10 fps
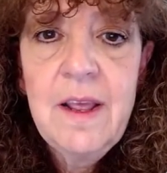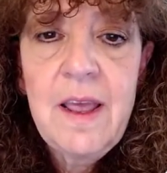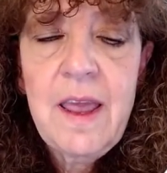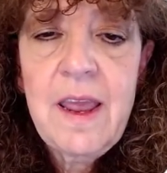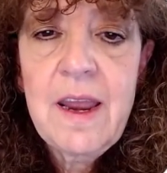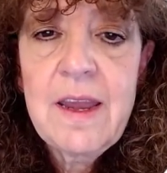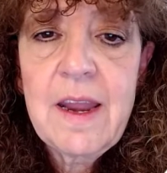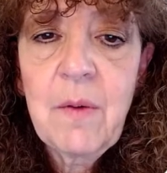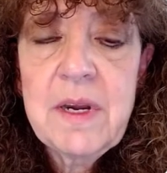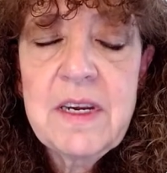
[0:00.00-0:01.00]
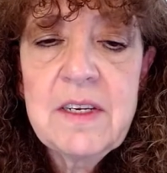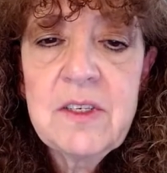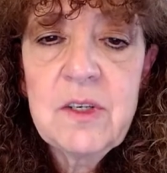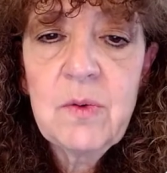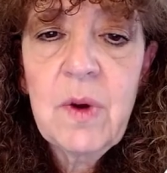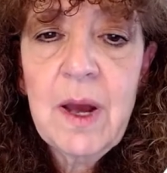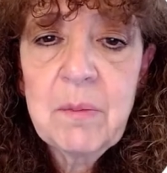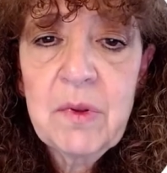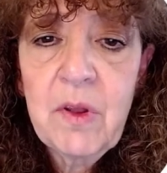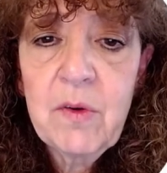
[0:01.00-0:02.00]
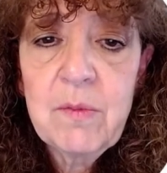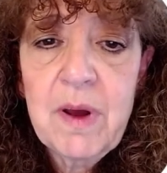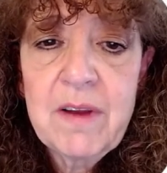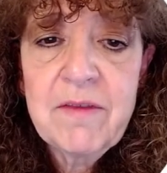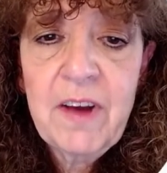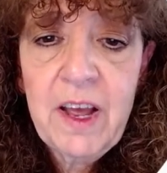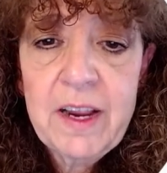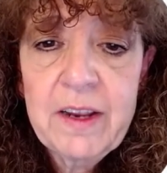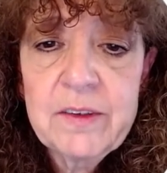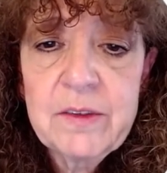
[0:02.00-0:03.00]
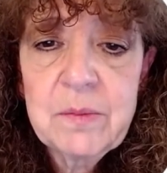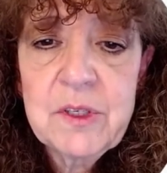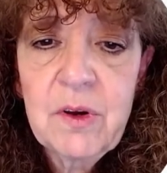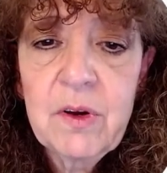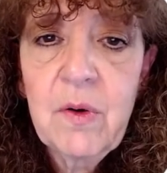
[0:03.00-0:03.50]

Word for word: and now I need to upload my file. So I'll go